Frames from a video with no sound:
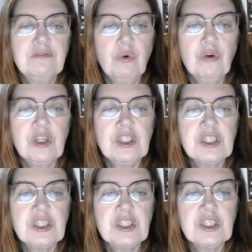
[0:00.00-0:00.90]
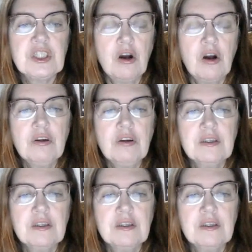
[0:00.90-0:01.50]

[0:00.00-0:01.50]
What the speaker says: foraging talk,